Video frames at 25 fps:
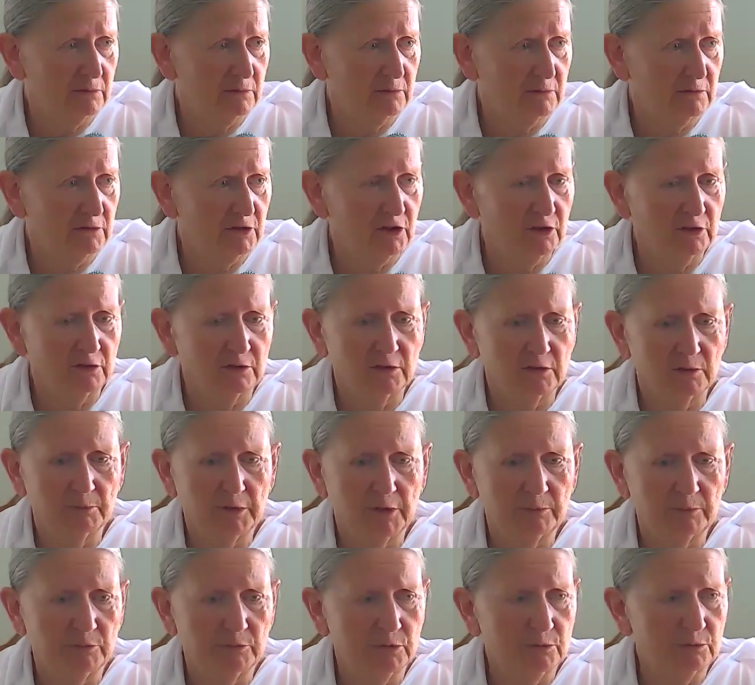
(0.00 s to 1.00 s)
Do you
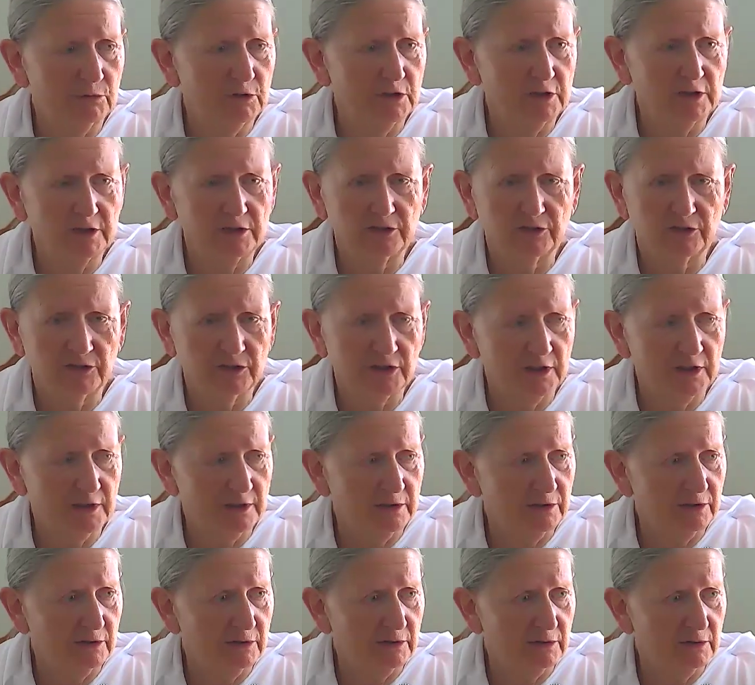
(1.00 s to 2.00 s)
remember what it
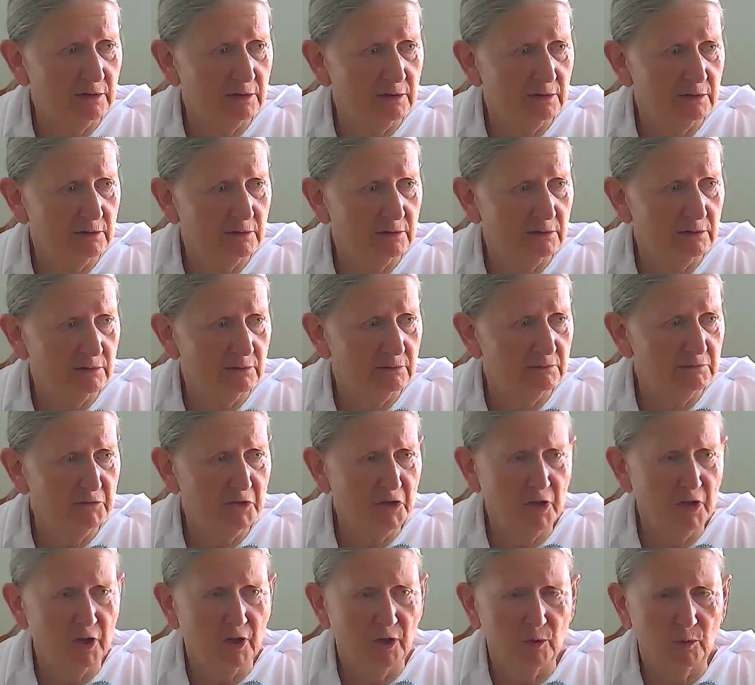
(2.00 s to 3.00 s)
says?
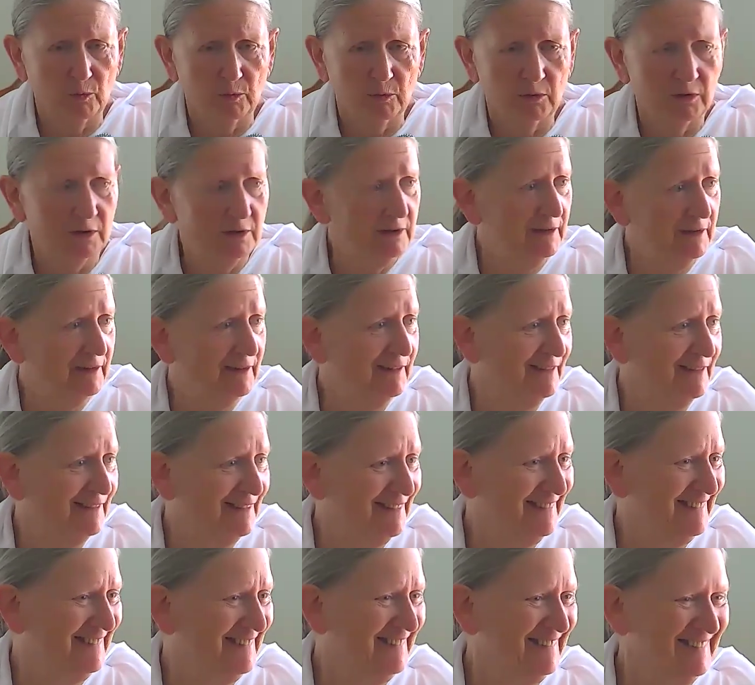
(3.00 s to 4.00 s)
No.
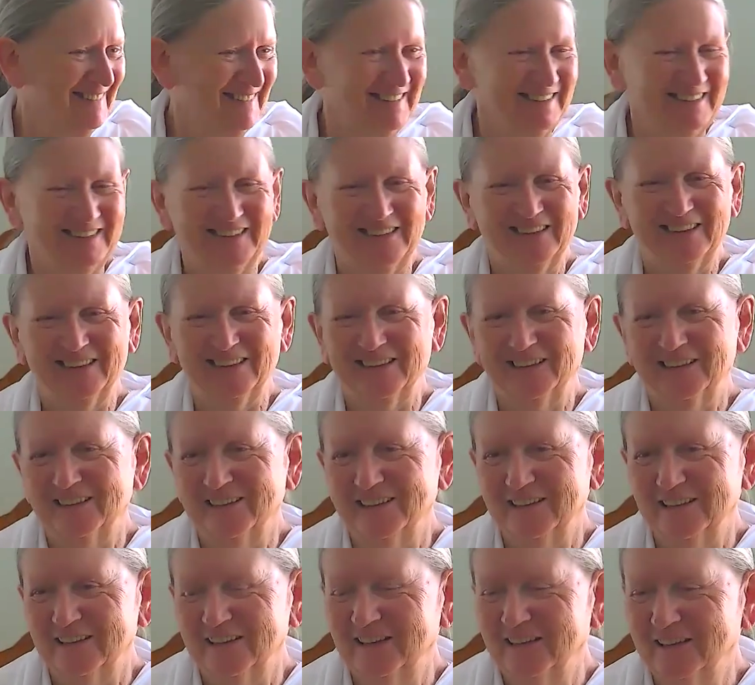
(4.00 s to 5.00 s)

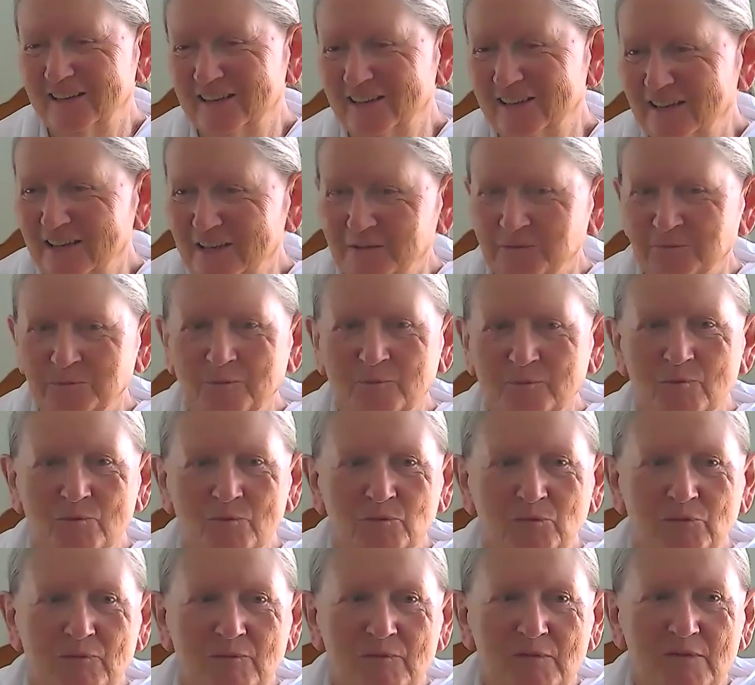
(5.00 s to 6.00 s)

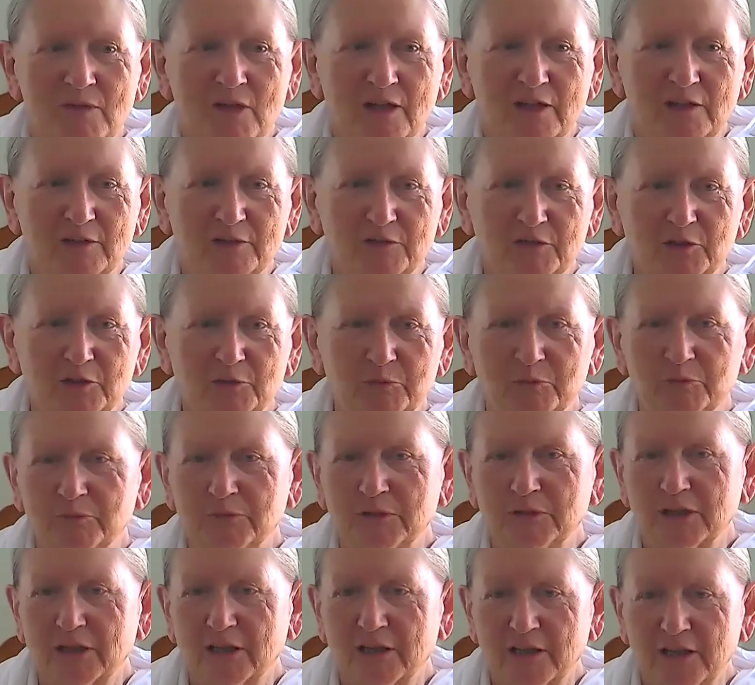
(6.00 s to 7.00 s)
If you
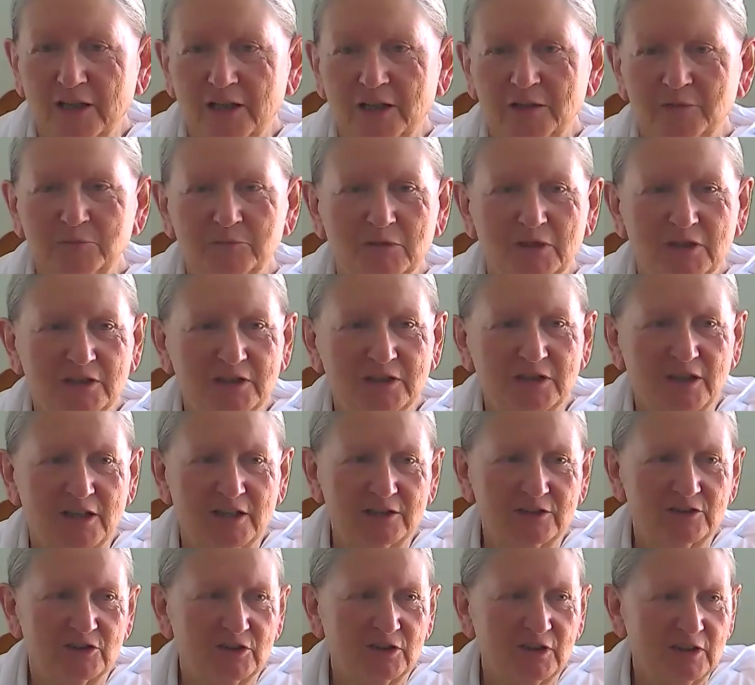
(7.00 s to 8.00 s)
became a
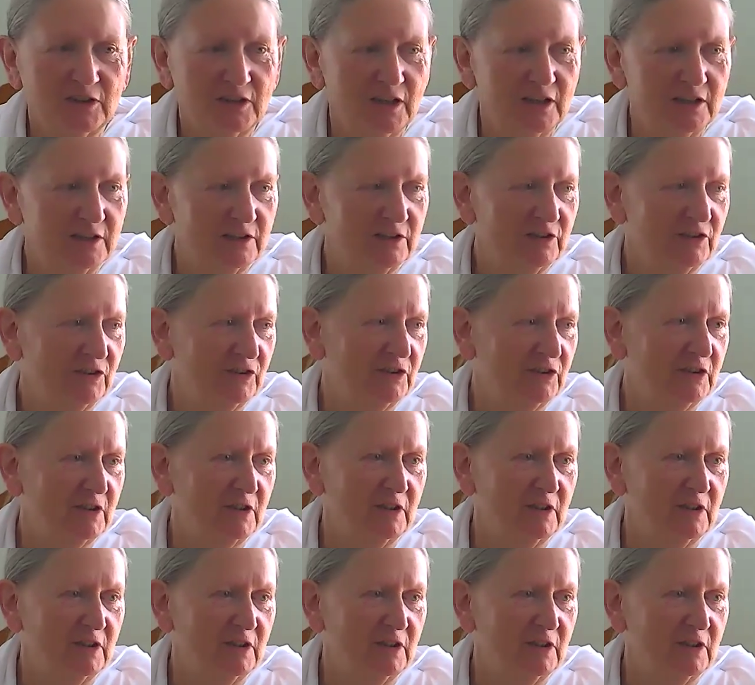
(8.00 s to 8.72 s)
naturalized